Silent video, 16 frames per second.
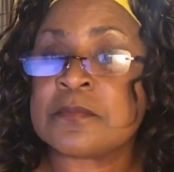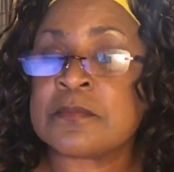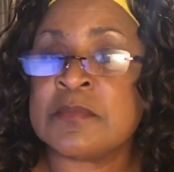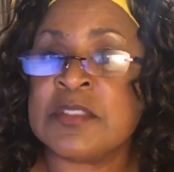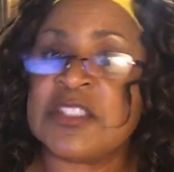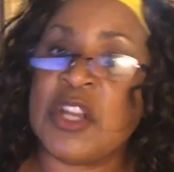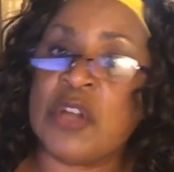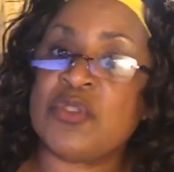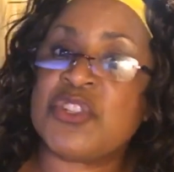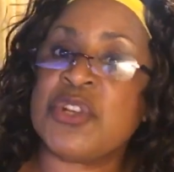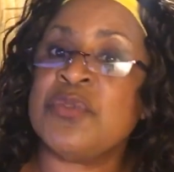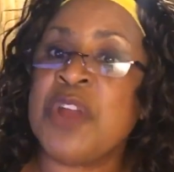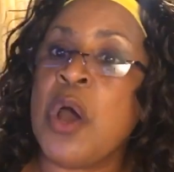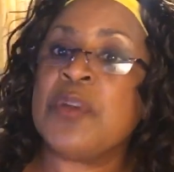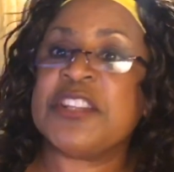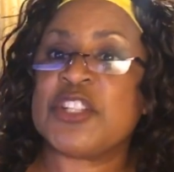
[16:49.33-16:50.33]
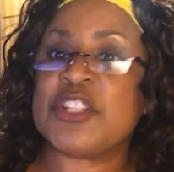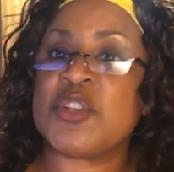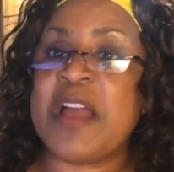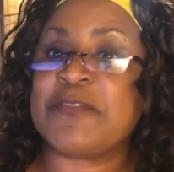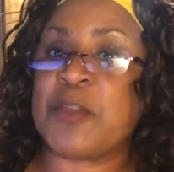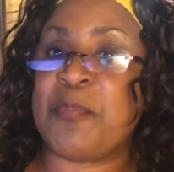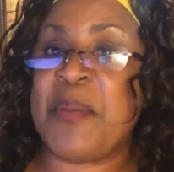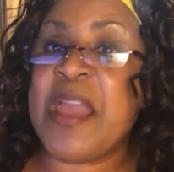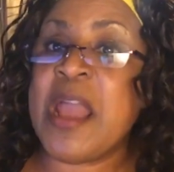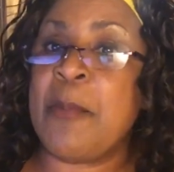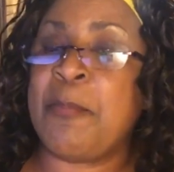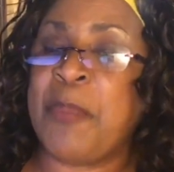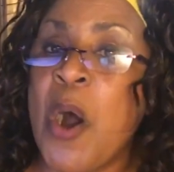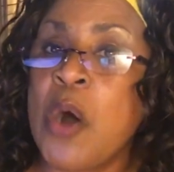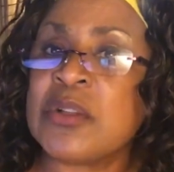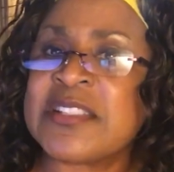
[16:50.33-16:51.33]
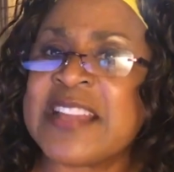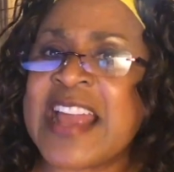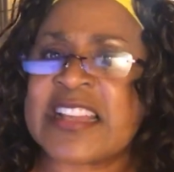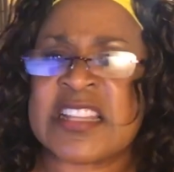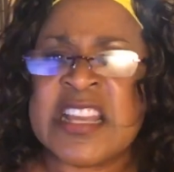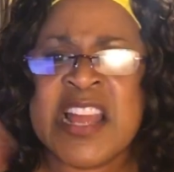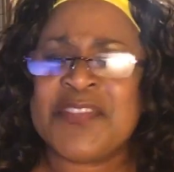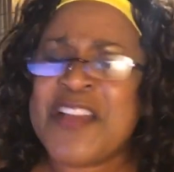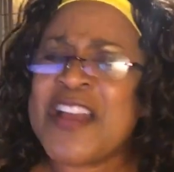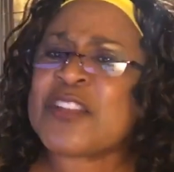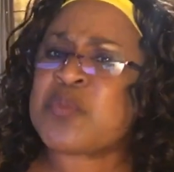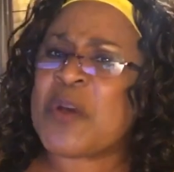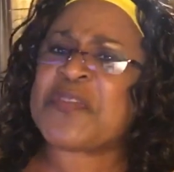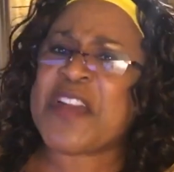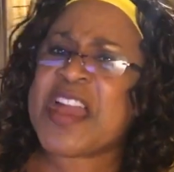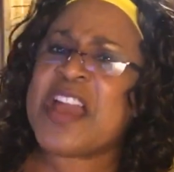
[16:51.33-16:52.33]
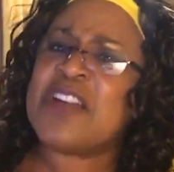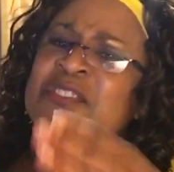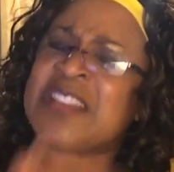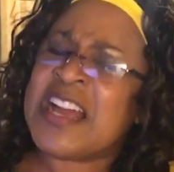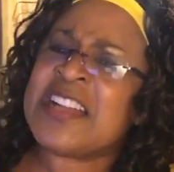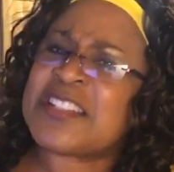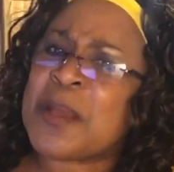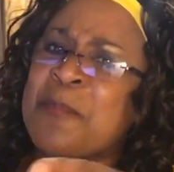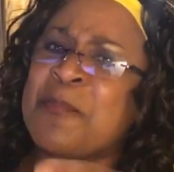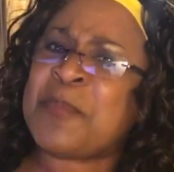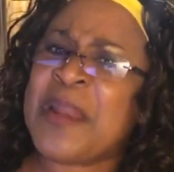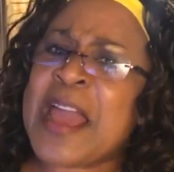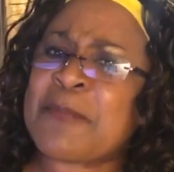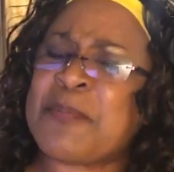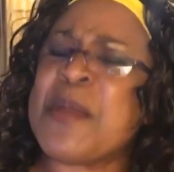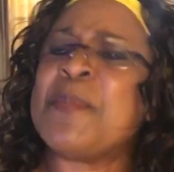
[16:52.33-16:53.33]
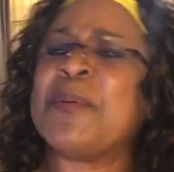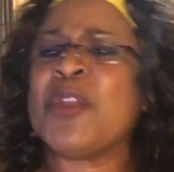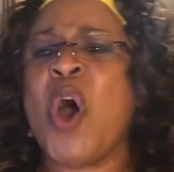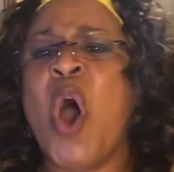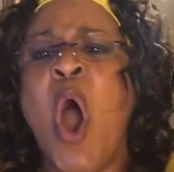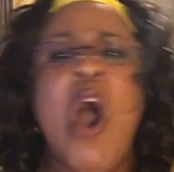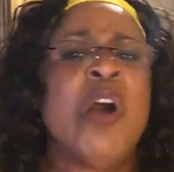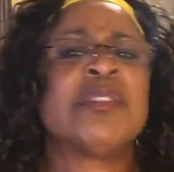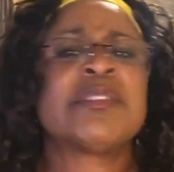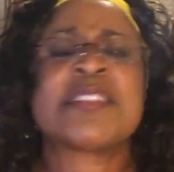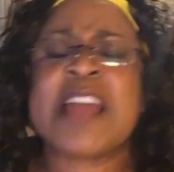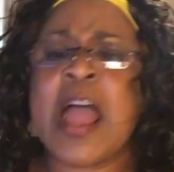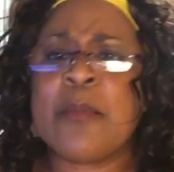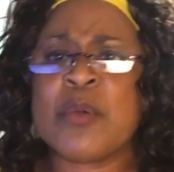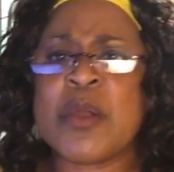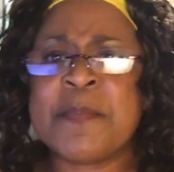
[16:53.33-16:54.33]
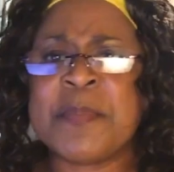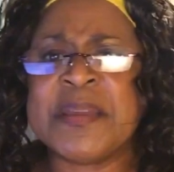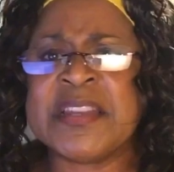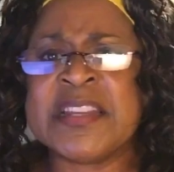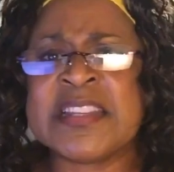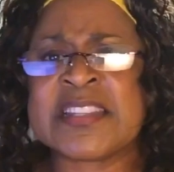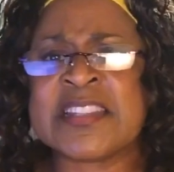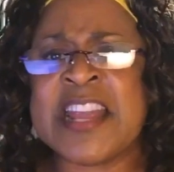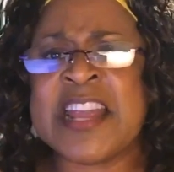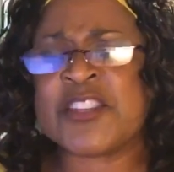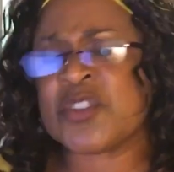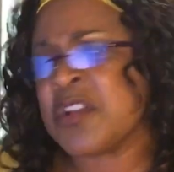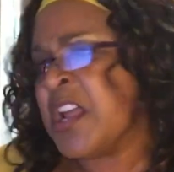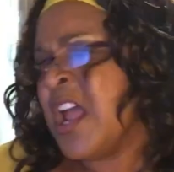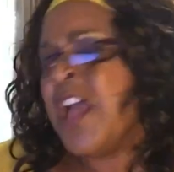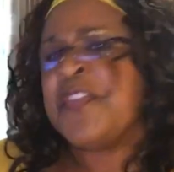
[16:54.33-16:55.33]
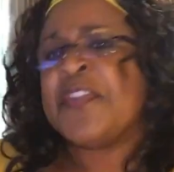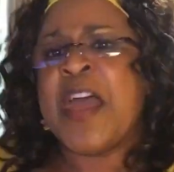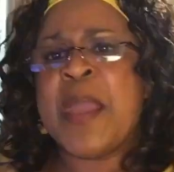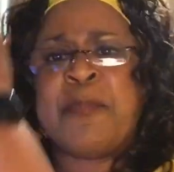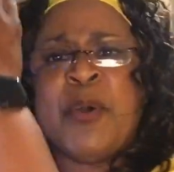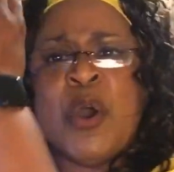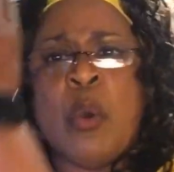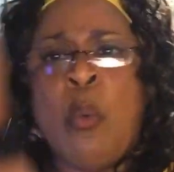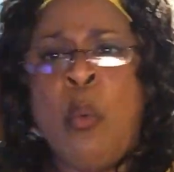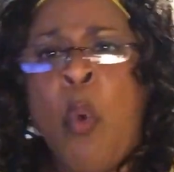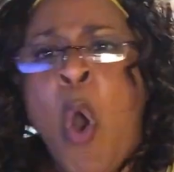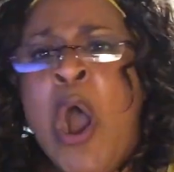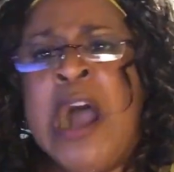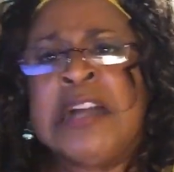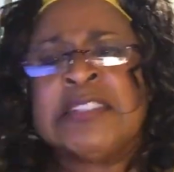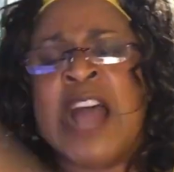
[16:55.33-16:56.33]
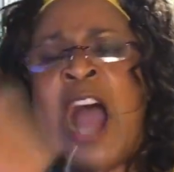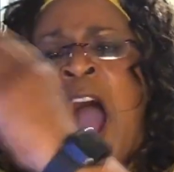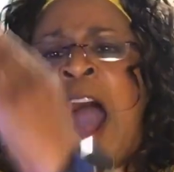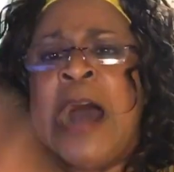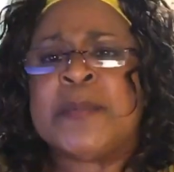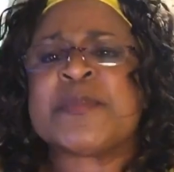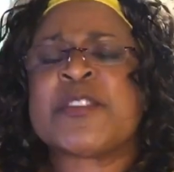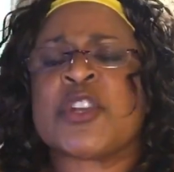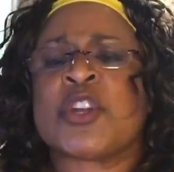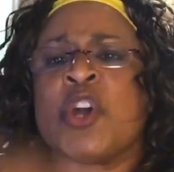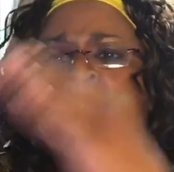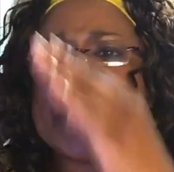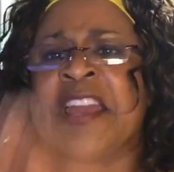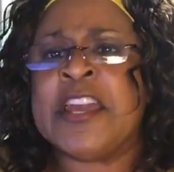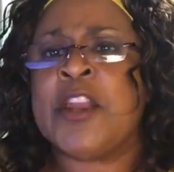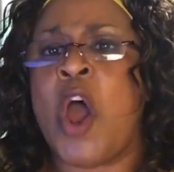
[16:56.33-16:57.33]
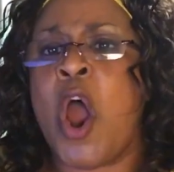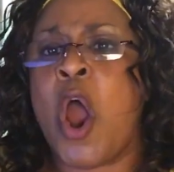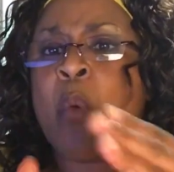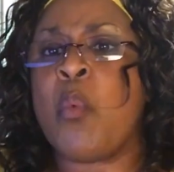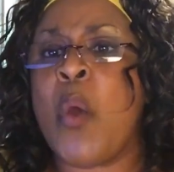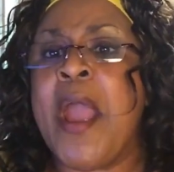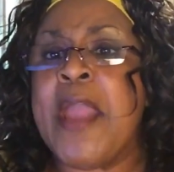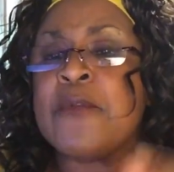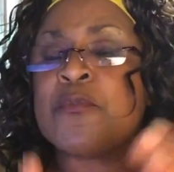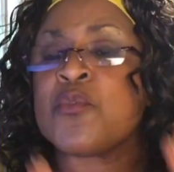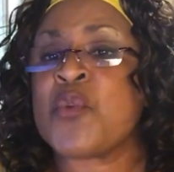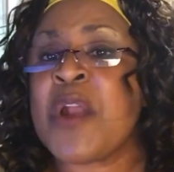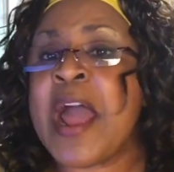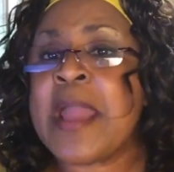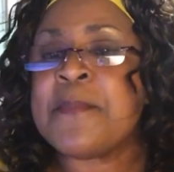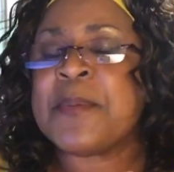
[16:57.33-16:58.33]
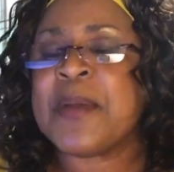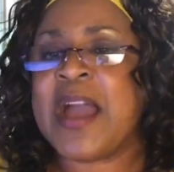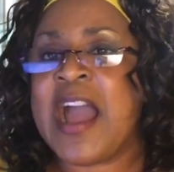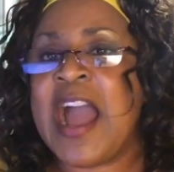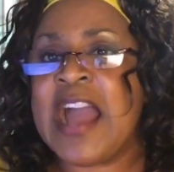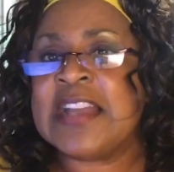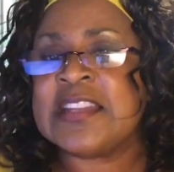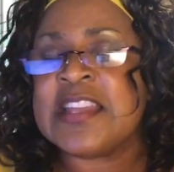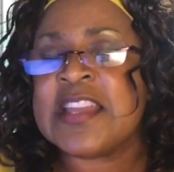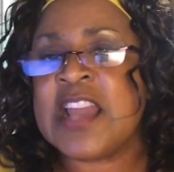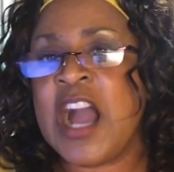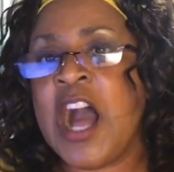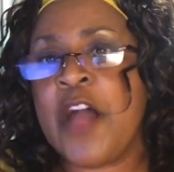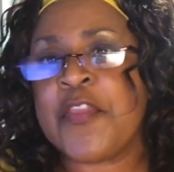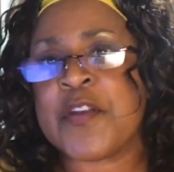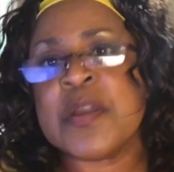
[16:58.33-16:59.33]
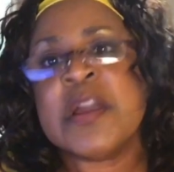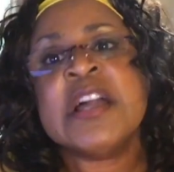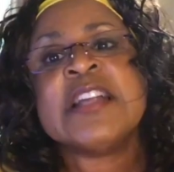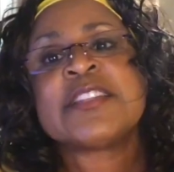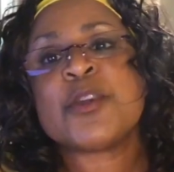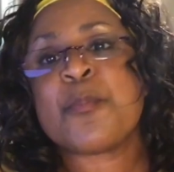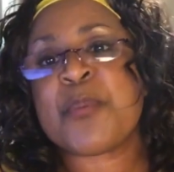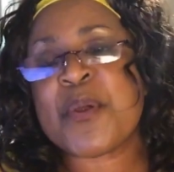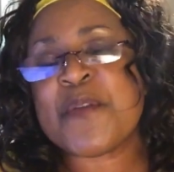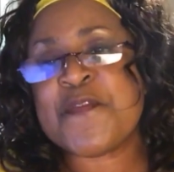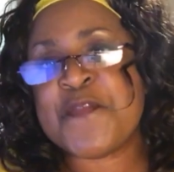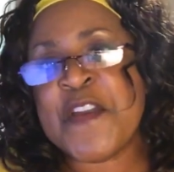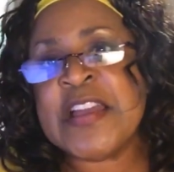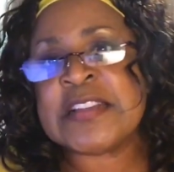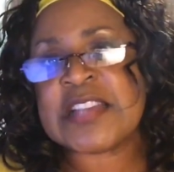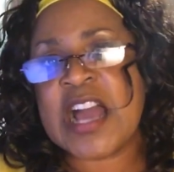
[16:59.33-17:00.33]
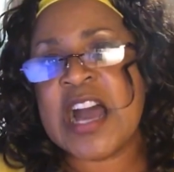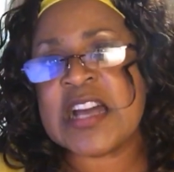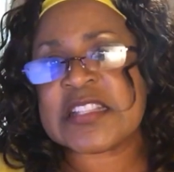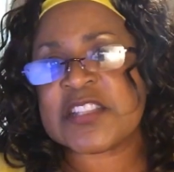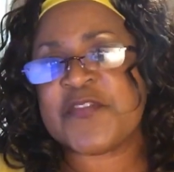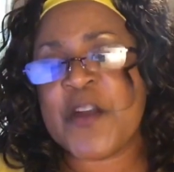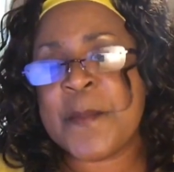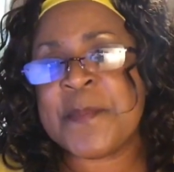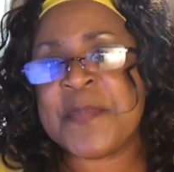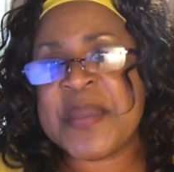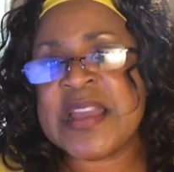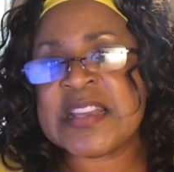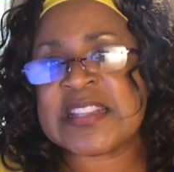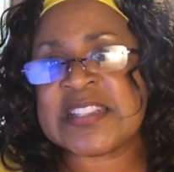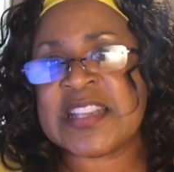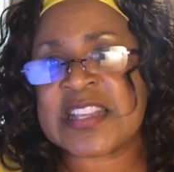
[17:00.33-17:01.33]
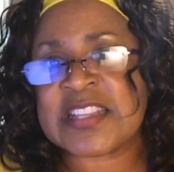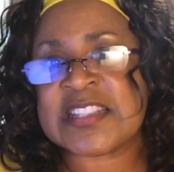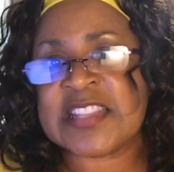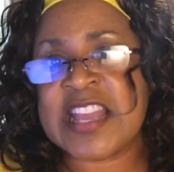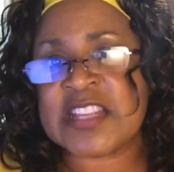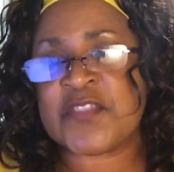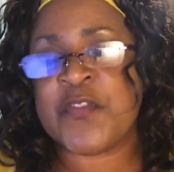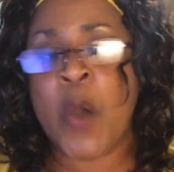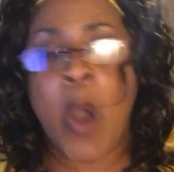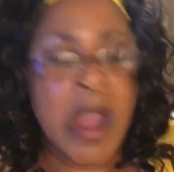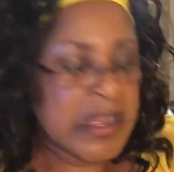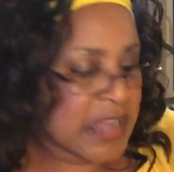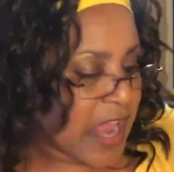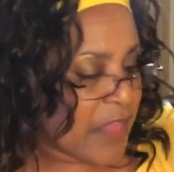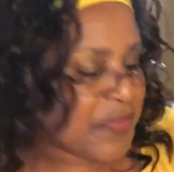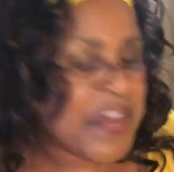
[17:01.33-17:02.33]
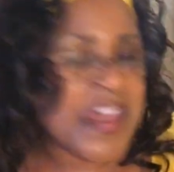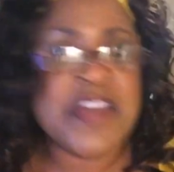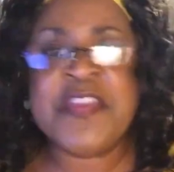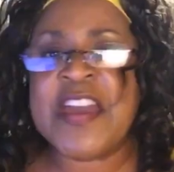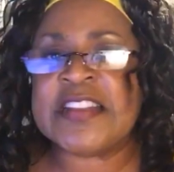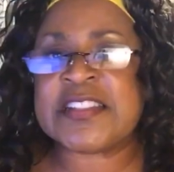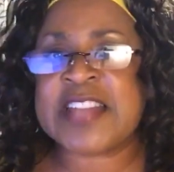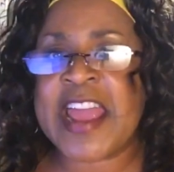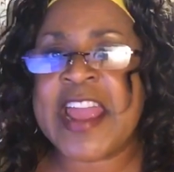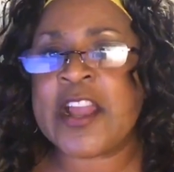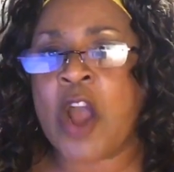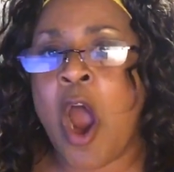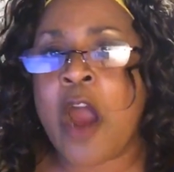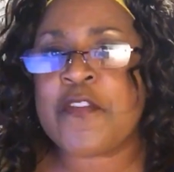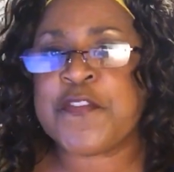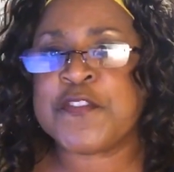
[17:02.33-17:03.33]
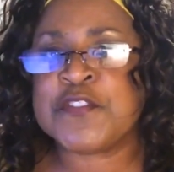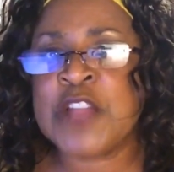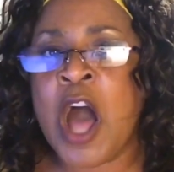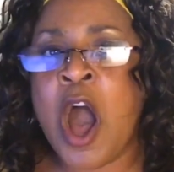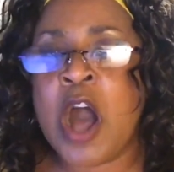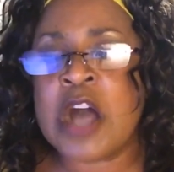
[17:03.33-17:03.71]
Don't you know that you have to pay a poll tax? That's what they have done to black people the whole time we've been in this nation. They put one obstacle in our way right behind the other to prevent us from being successful. And then they take our flaws,